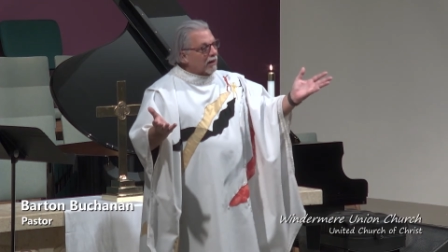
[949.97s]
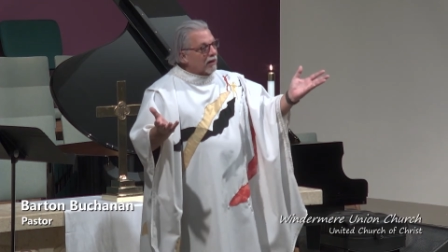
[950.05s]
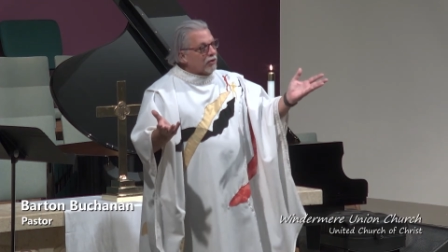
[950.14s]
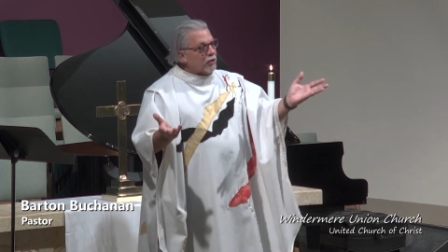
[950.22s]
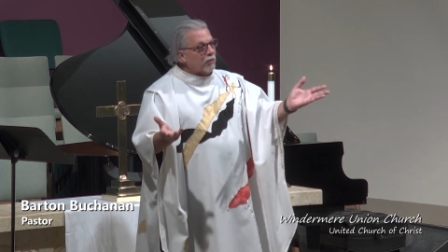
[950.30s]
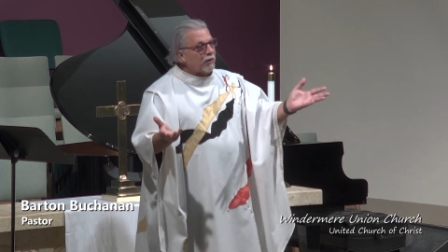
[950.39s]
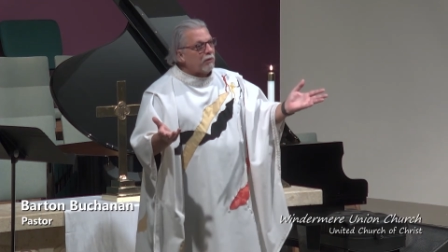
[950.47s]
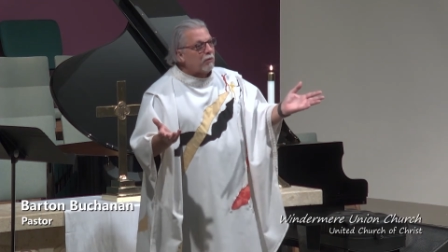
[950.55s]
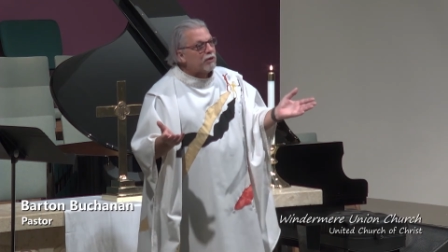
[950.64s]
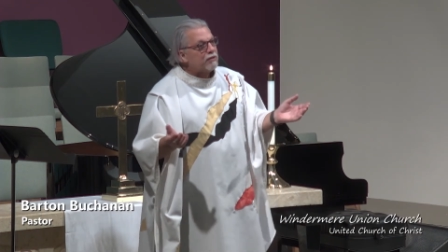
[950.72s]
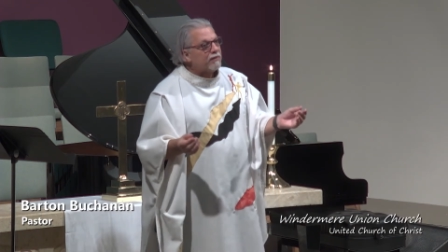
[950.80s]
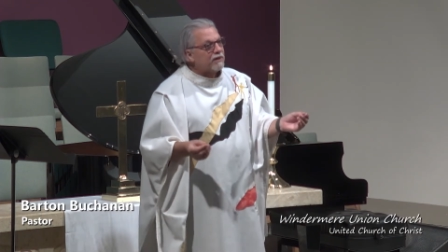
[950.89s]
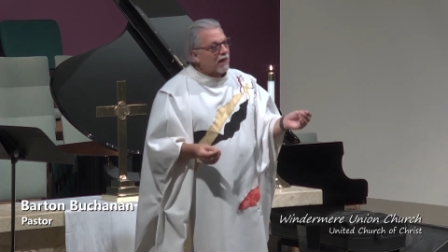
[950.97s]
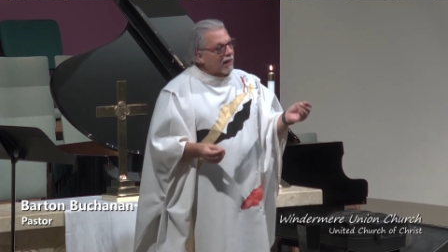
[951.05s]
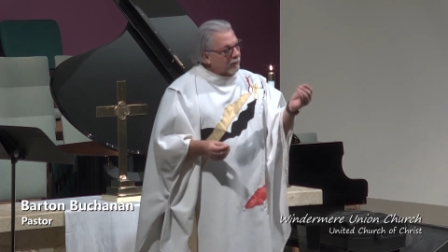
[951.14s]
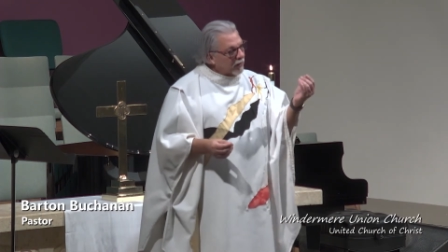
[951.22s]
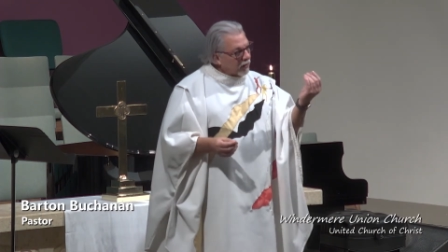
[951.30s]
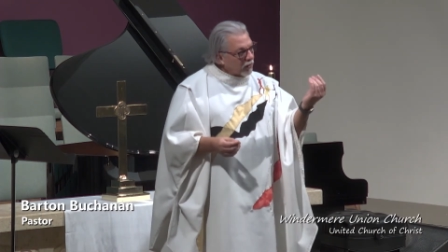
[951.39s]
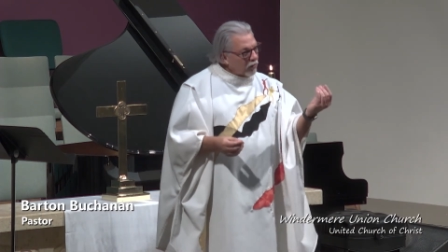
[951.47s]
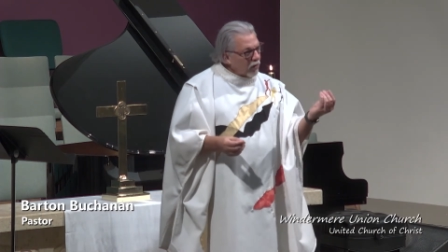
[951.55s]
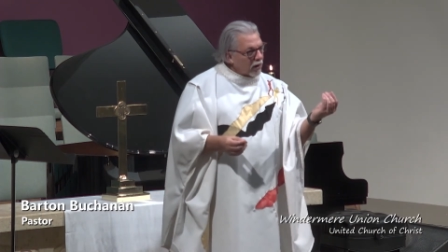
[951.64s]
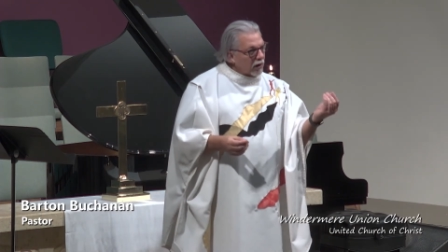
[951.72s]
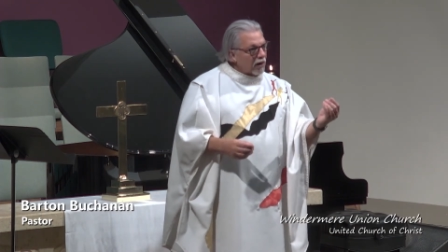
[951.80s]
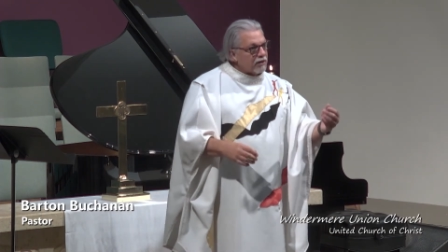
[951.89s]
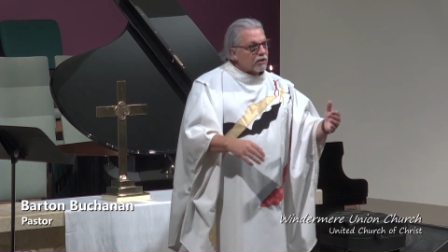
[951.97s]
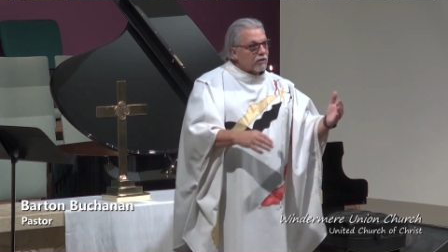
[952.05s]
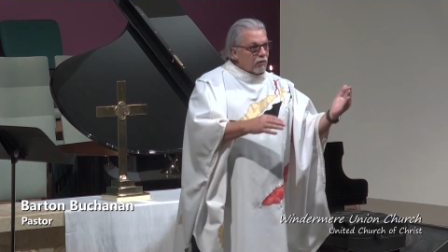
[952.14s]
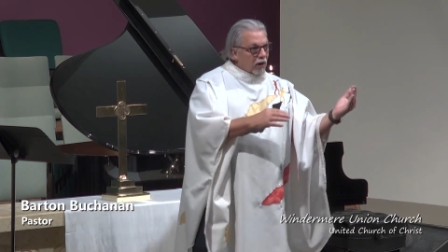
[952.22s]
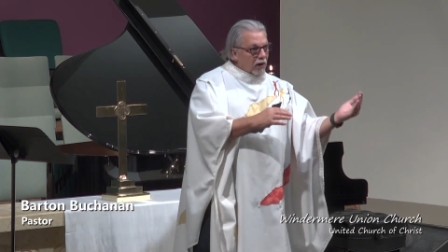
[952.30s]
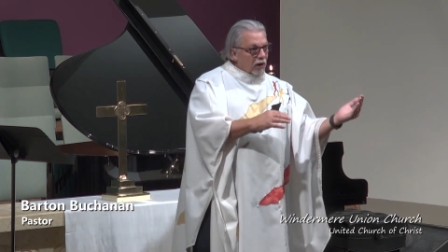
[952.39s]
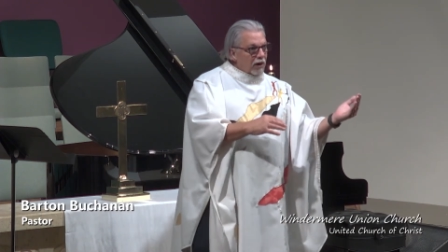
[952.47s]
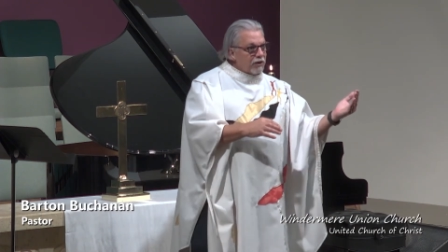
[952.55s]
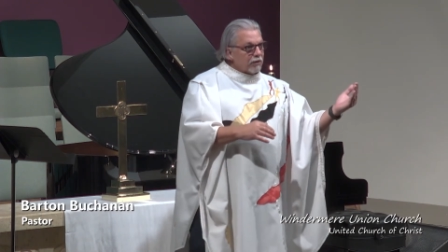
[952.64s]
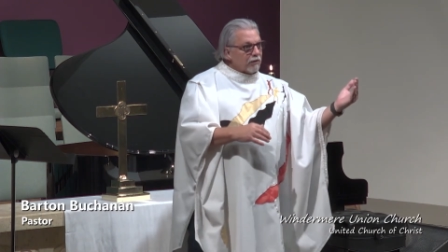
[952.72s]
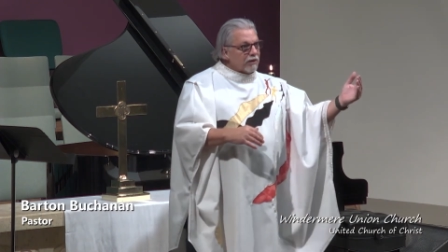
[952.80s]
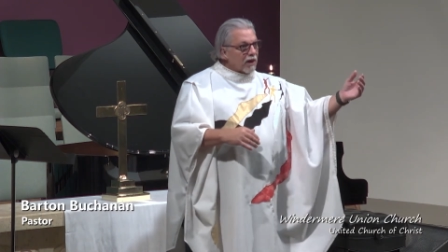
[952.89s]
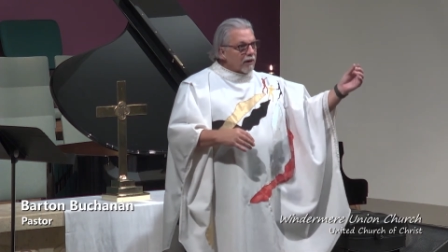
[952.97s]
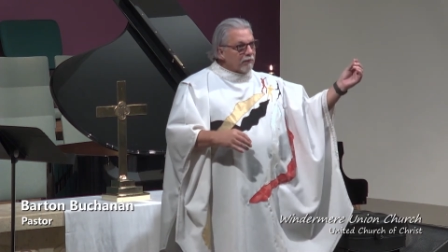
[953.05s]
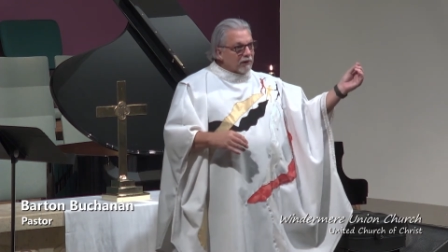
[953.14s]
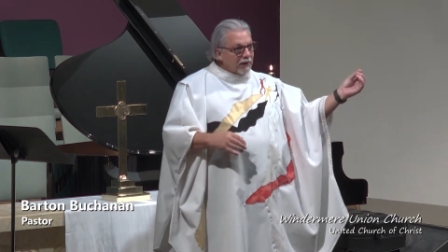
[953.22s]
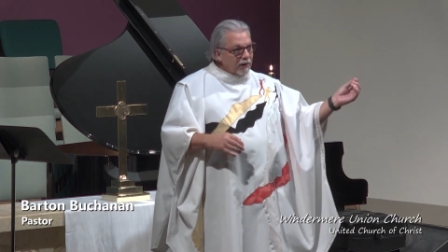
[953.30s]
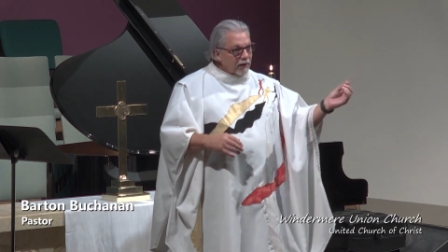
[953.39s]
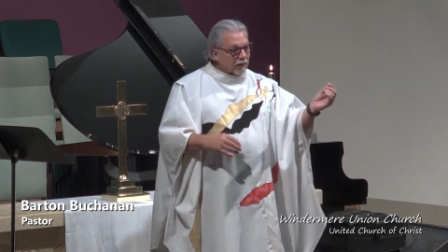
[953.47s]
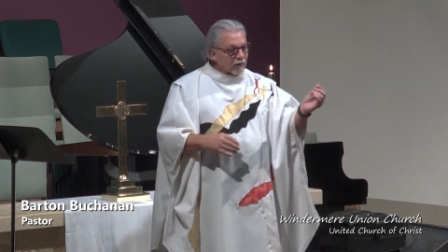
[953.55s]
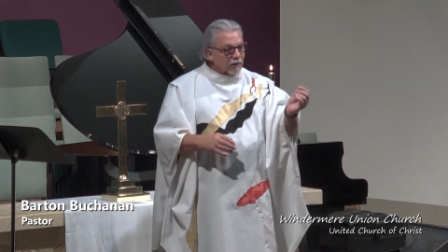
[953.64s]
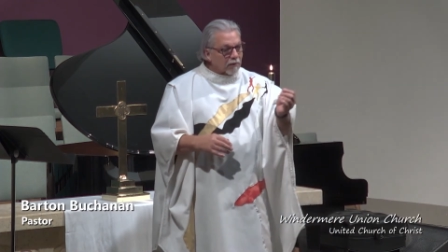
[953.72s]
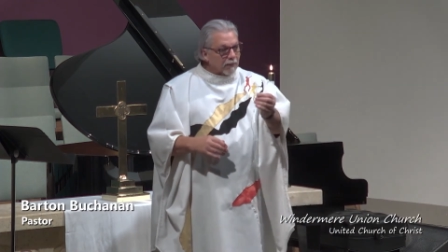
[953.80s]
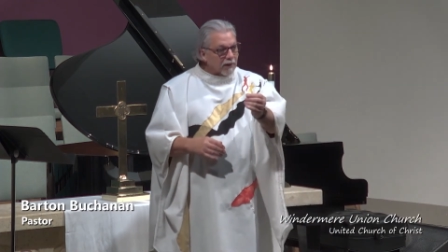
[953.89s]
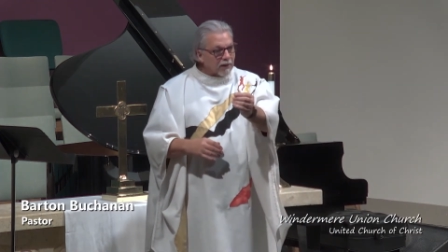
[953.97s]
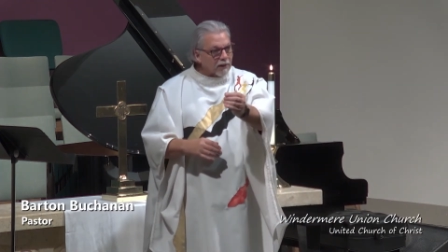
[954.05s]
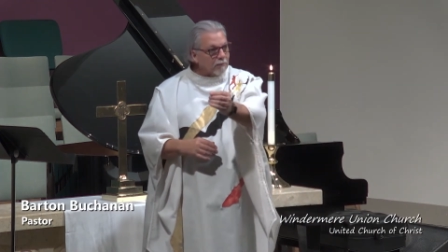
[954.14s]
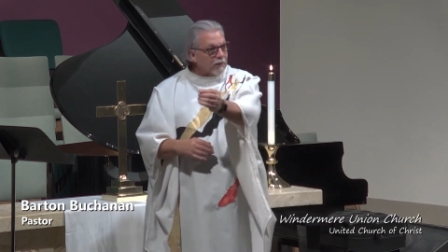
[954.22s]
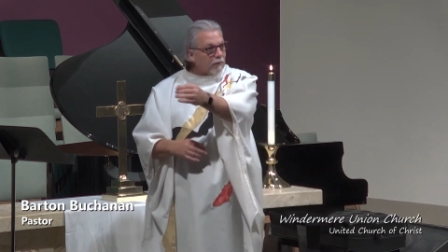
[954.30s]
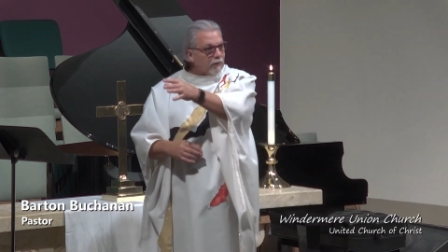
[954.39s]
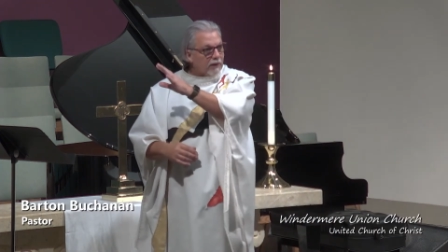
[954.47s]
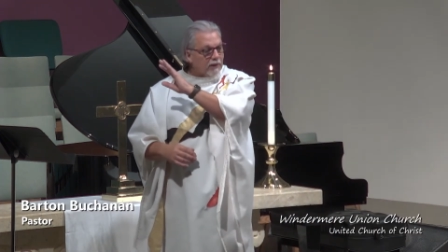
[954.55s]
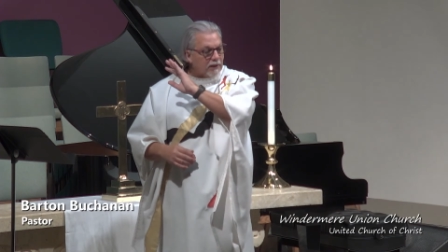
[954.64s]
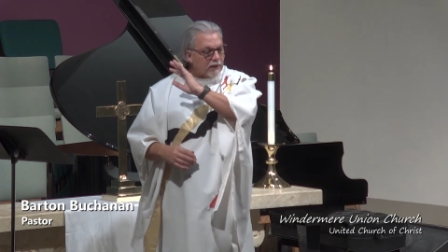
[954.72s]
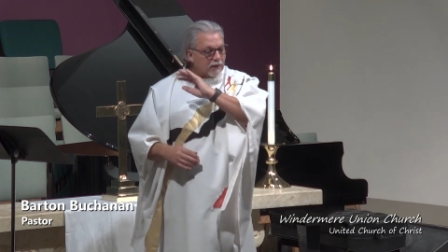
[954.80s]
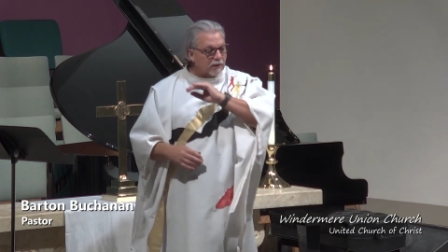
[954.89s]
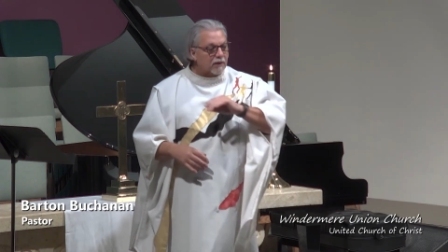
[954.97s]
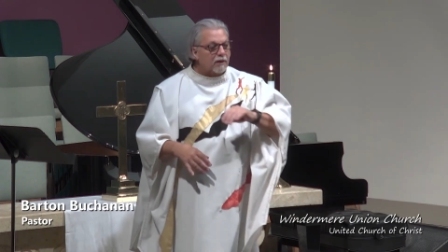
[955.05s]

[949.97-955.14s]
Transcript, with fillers: Two Greek words for time chronos, chronological time, linear, beginning, middle, and end.